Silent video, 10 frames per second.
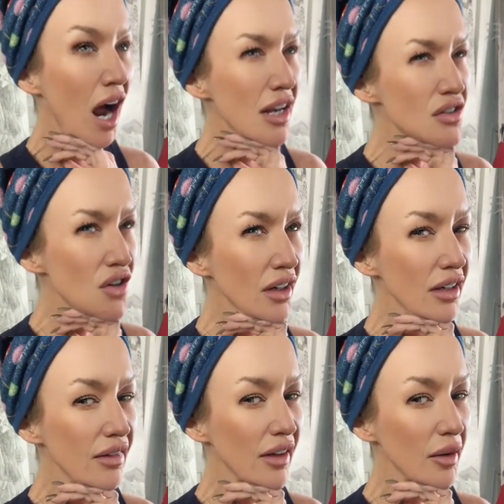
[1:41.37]
I started
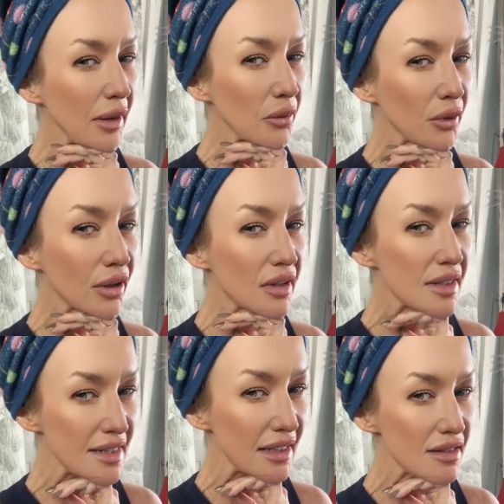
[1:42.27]
to think about the word
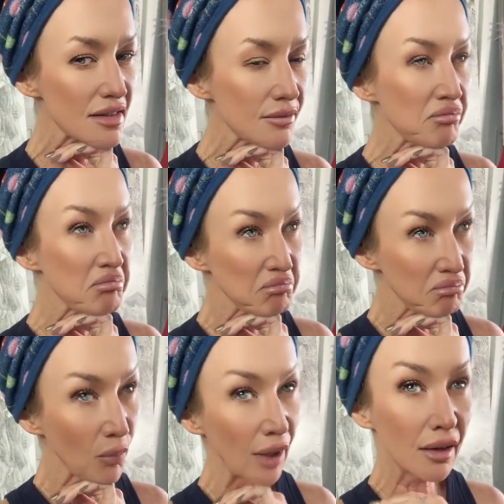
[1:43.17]
disease.
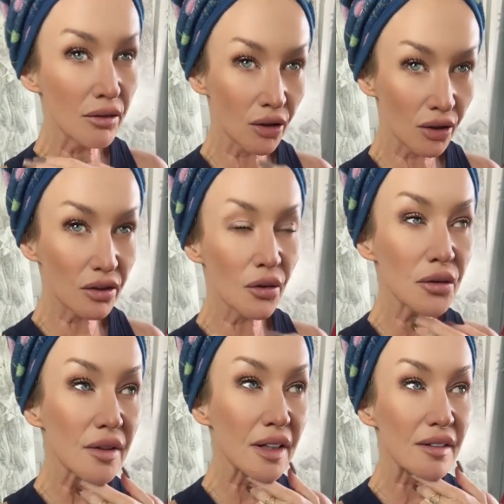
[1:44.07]
Went, looked
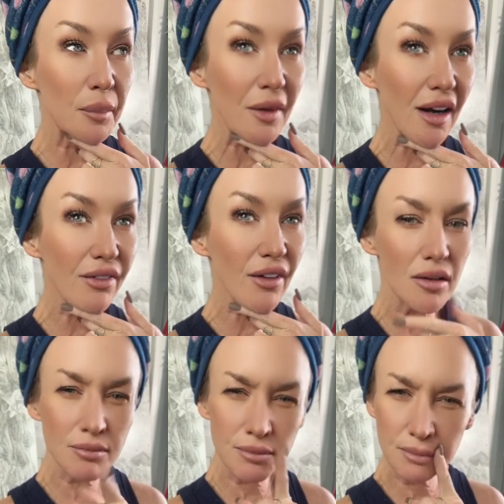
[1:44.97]
those things up, and then I thought,
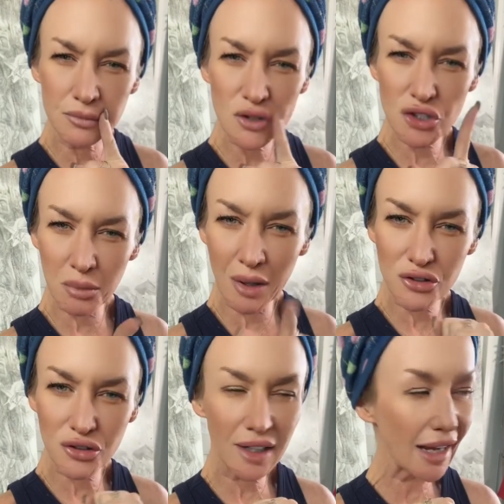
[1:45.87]
hmm,
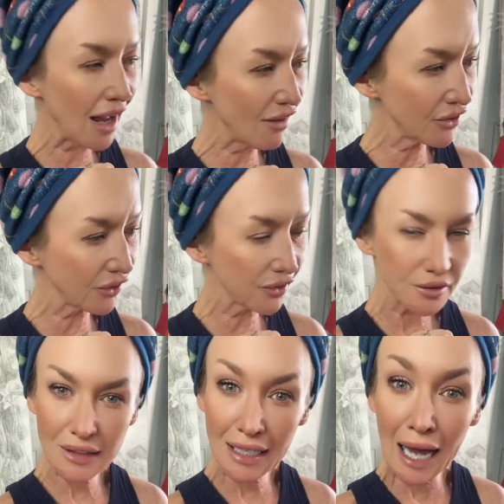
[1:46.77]
Gematria calendar,
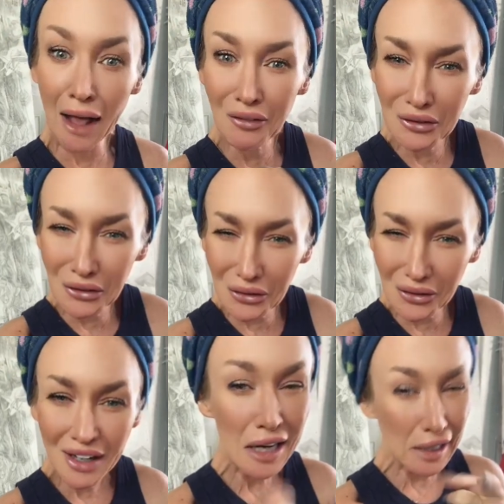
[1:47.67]
calendar,
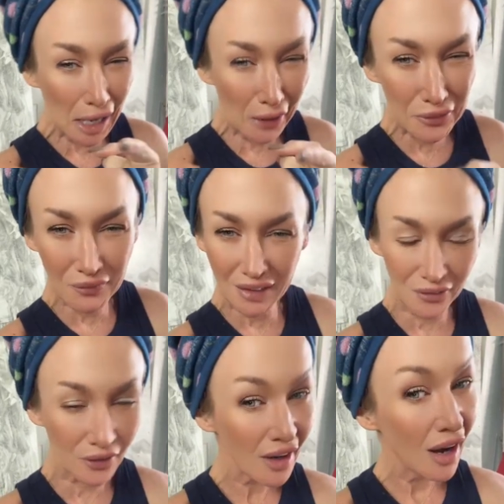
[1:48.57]
calculator.